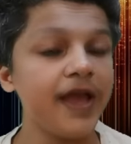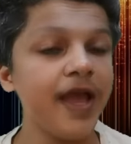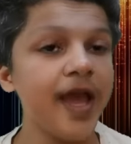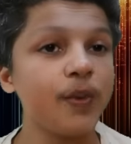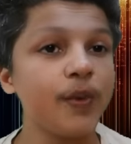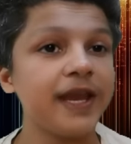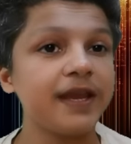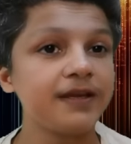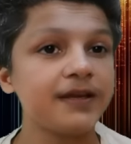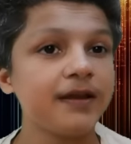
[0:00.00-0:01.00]

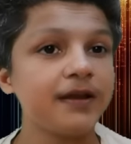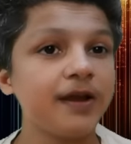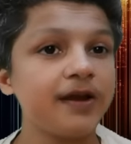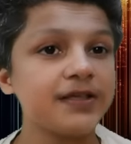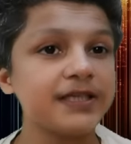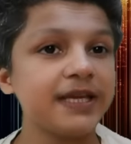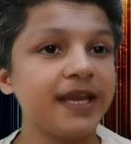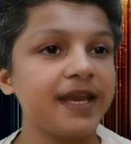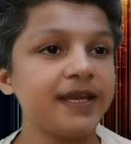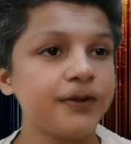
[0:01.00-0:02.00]
Hawaiian Hottie
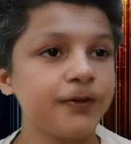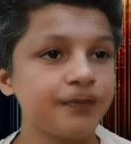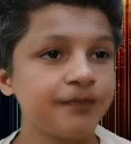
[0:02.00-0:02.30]
Kelly Hu